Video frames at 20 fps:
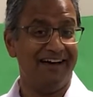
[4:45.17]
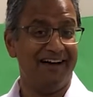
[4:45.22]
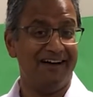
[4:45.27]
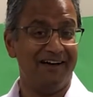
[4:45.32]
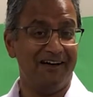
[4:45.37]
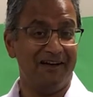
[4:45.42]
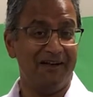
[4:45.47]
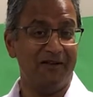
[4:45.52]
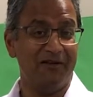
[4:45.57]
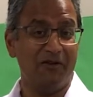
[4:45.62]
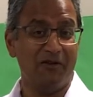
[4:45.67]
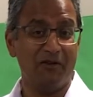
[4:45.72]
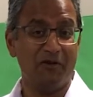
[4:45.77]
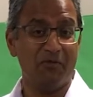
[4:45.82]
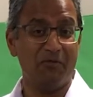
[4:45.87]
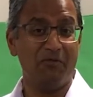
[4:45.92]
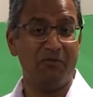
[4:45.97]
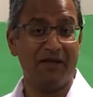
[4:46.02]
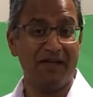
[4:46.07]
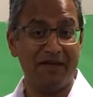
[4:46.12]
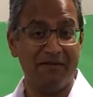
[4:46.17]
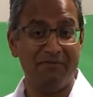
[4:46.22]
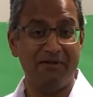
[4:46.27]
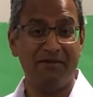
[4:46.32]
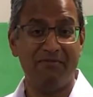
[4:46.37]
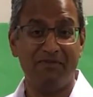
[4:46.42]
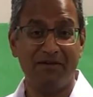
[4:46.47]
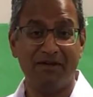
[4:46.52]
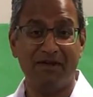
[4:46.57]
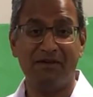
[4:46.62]
another
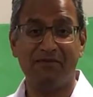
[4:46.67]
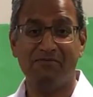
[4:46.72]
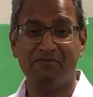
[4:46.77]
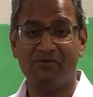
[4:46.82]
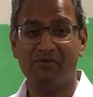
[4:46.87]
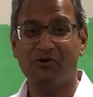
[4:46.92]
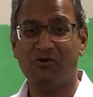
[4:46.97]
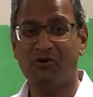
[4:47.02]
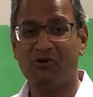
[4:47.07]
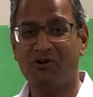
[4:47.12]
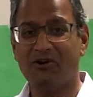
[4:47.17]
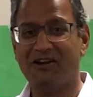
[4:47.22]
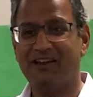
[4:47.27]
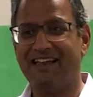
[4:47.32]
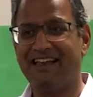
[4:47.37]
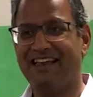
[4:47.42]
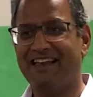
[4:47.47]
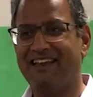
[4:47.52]
baby being born